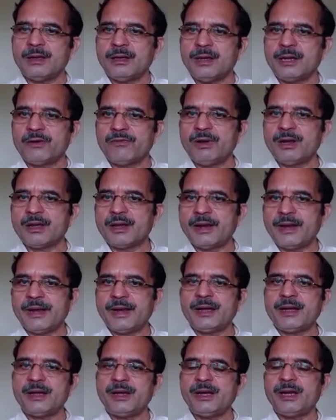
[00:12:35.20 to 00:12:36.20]
will
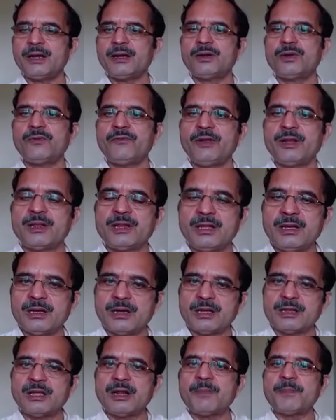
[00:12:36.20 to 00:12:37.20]
connect with the
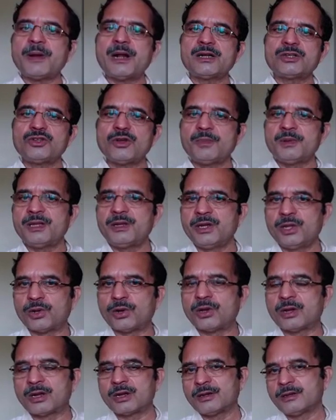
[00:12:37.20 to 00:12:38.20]
other parts of the
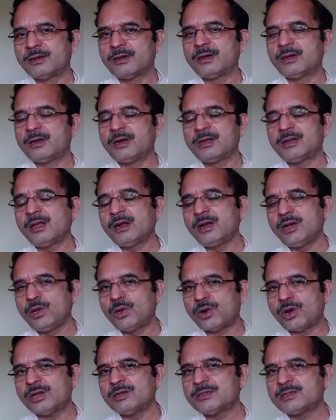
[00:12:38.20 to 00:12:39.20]
neuron, other
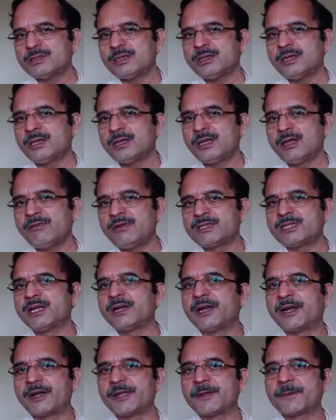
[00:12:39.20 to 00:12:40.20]
neurons in the
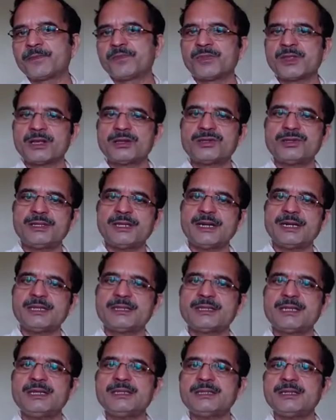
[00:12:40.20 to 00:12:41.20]
vicinity. So that is
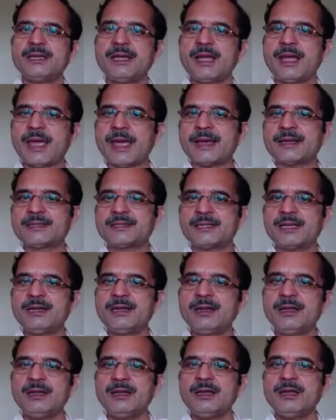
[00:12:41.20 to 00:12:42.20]
this axon.
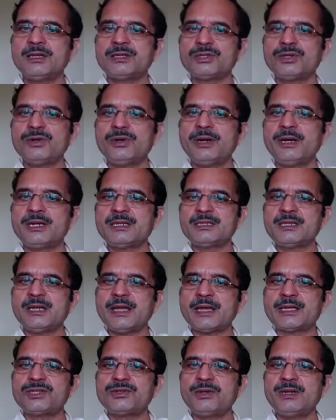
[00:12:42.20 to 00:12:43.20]
So it is
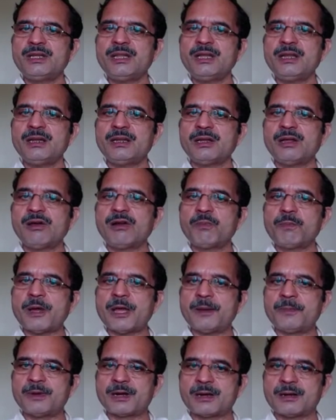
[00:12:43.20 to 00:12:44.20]
actually the nerve
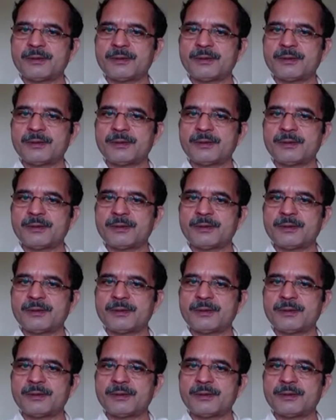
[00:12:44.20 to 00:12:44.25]
fiber.